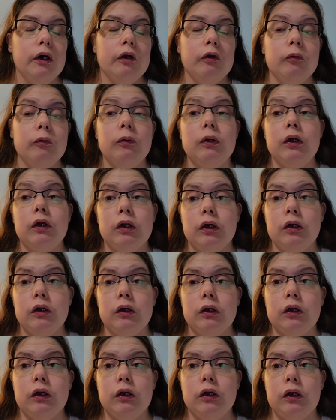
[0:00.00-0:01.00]
I do need to
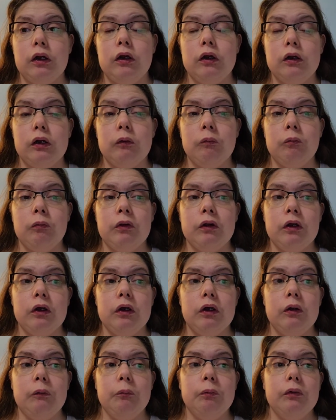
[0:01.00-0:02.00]
get at least some
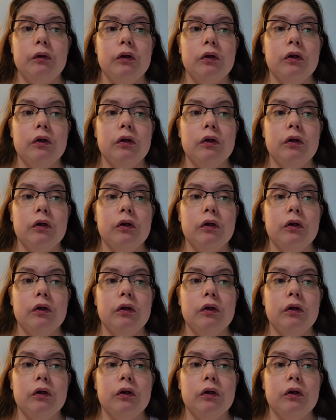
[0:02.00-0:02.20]
sleep.